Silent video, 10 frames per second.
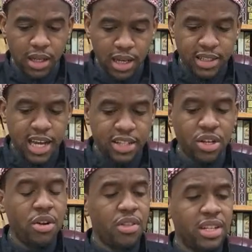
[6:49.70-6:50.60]
is that
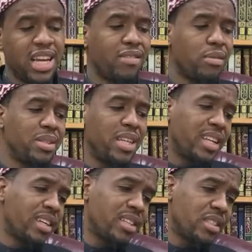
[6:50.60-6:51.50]
certain things have to be taken
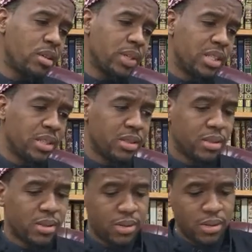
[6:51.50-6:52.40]
into consideration.
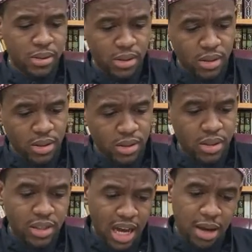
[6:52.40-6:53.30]
The
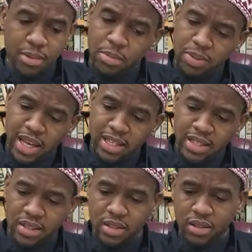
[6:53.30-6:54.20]
time and the
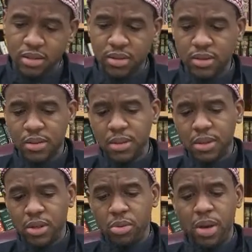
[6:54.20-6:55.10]
place.
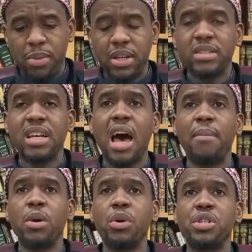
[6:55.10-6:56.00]
You may be in a time
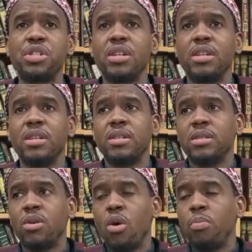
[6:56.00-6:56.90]
in which,
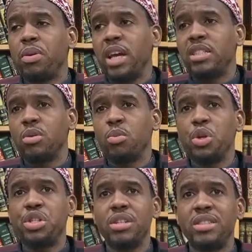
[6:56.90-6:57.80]
or a place in
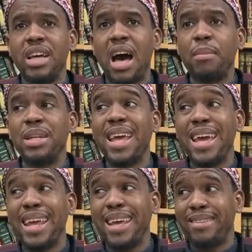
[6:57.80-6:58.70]
which you're
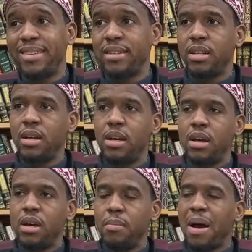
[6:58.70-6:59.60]
dominated
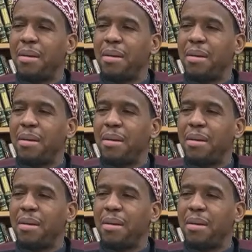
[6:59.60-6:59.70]
by